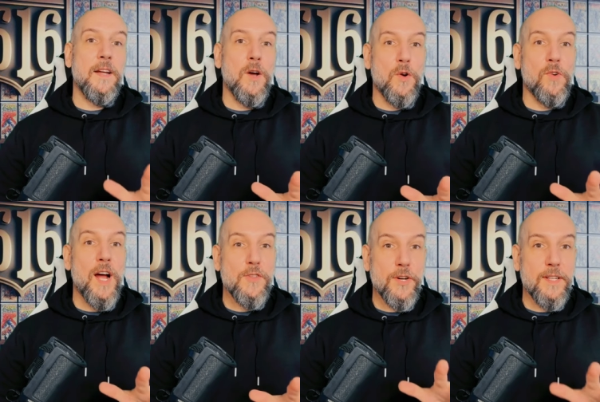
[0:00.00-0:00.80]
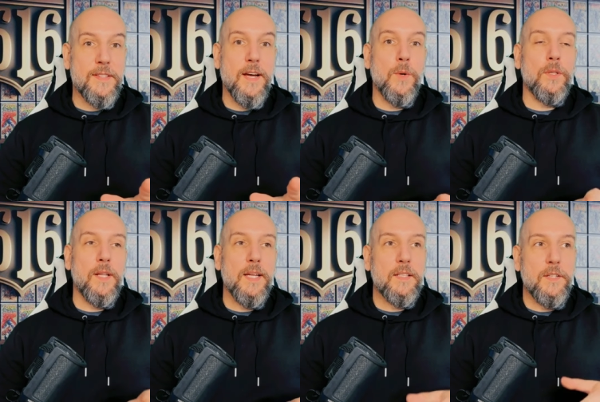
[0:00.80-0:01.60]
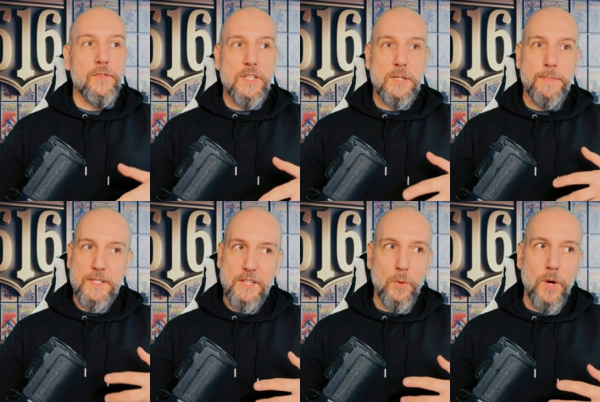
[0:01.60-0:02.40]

know Roger Goodell would likely risk pissing